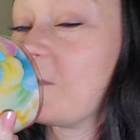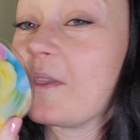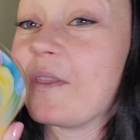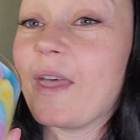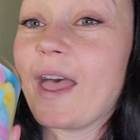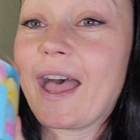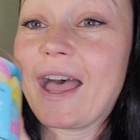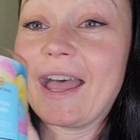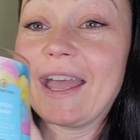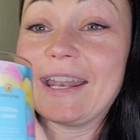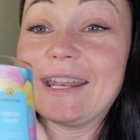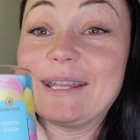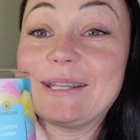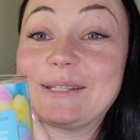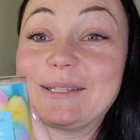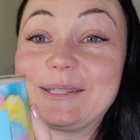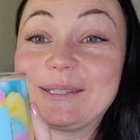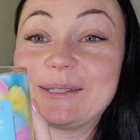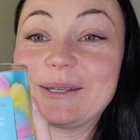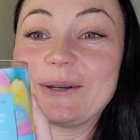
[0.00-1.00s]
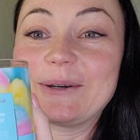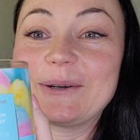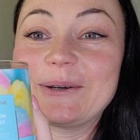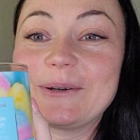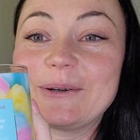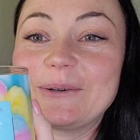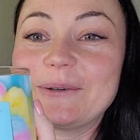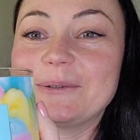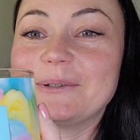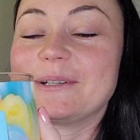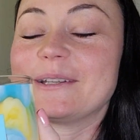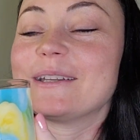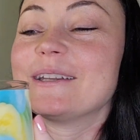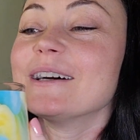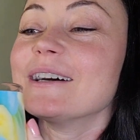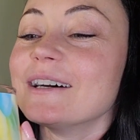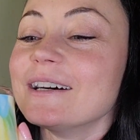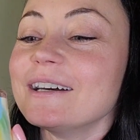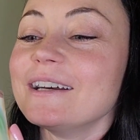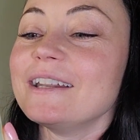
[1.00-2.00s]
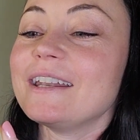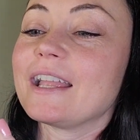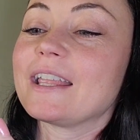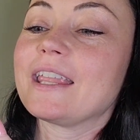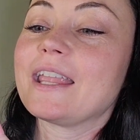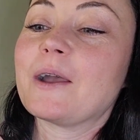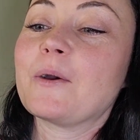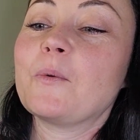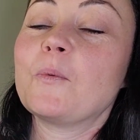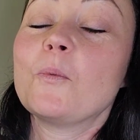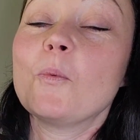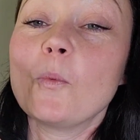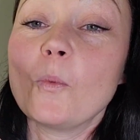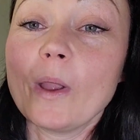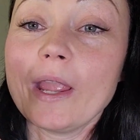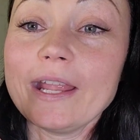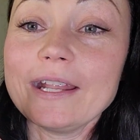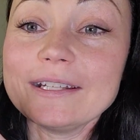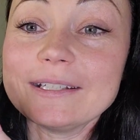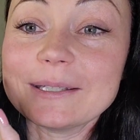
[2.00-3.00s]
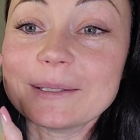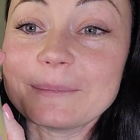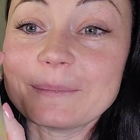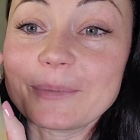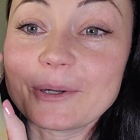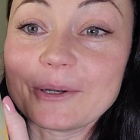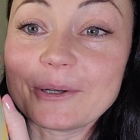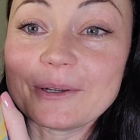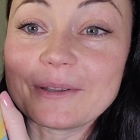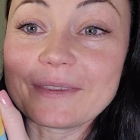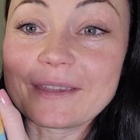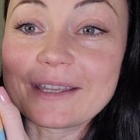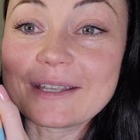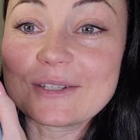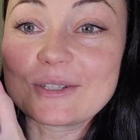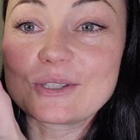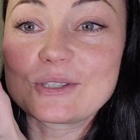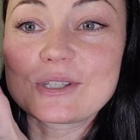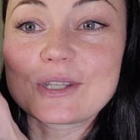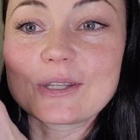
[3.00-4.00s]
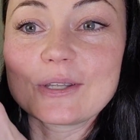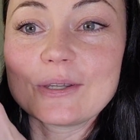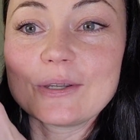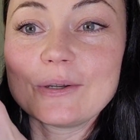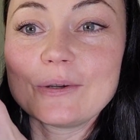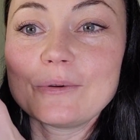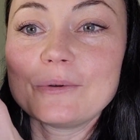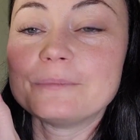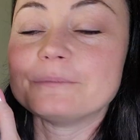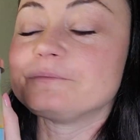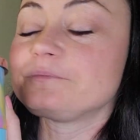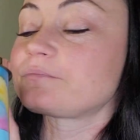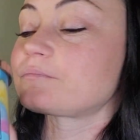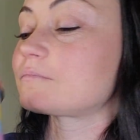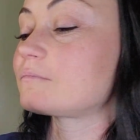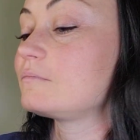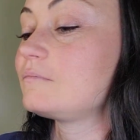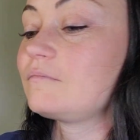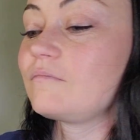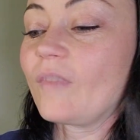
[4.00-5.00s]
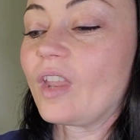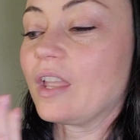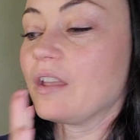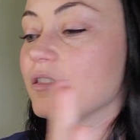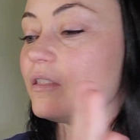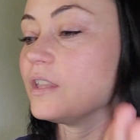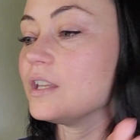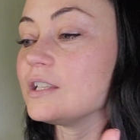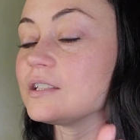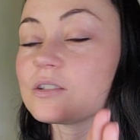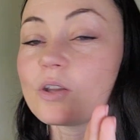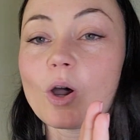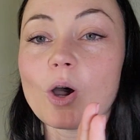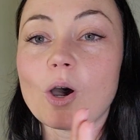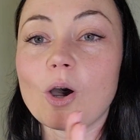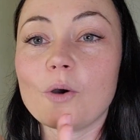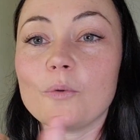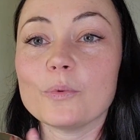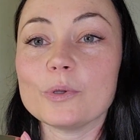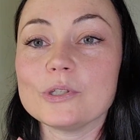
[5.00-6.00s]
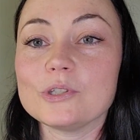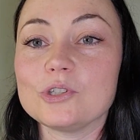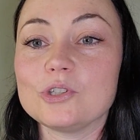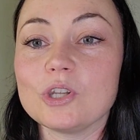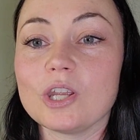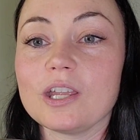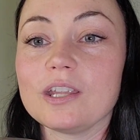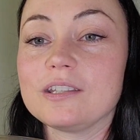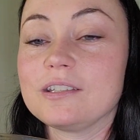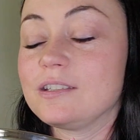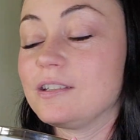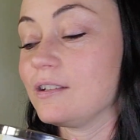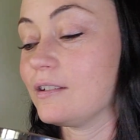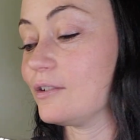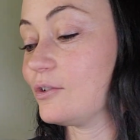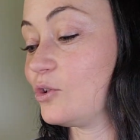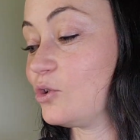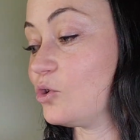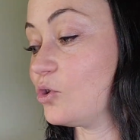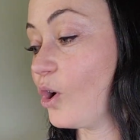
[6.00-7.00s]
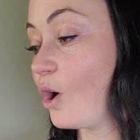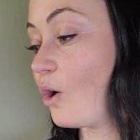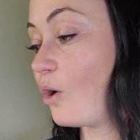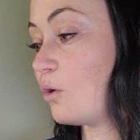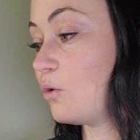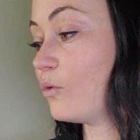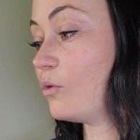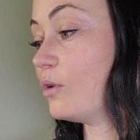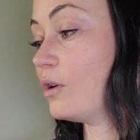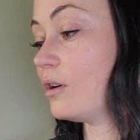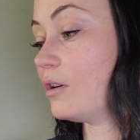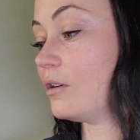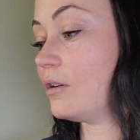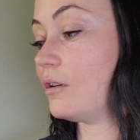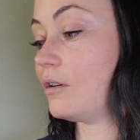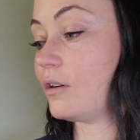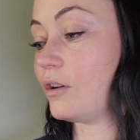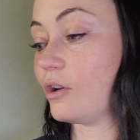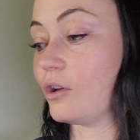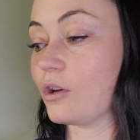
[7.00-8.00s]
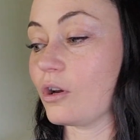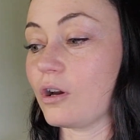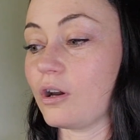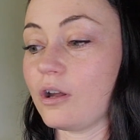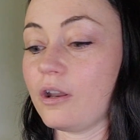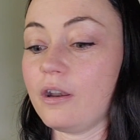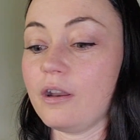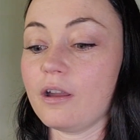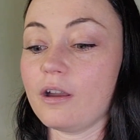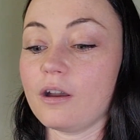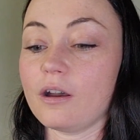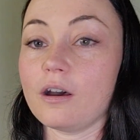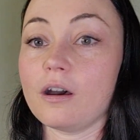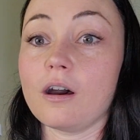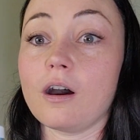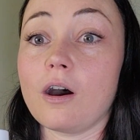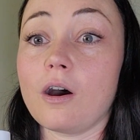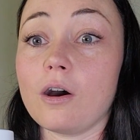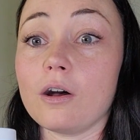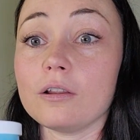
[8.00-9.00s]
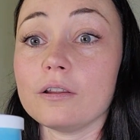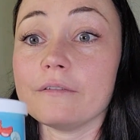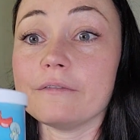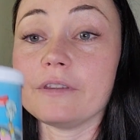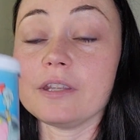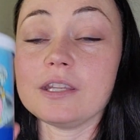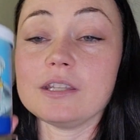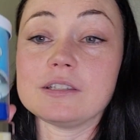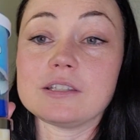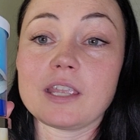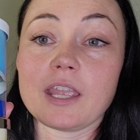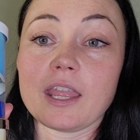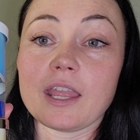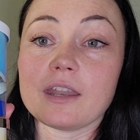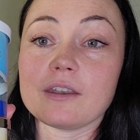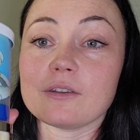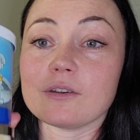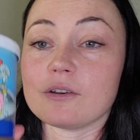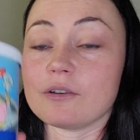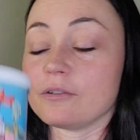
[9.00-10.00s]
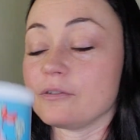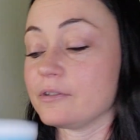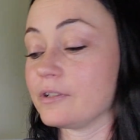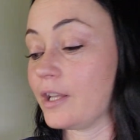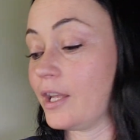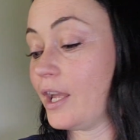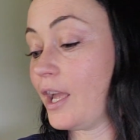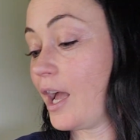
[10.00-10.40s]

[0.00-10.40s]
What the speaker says: That is so good. I can't wait to burn this too. This haul was just so good. All of these candles,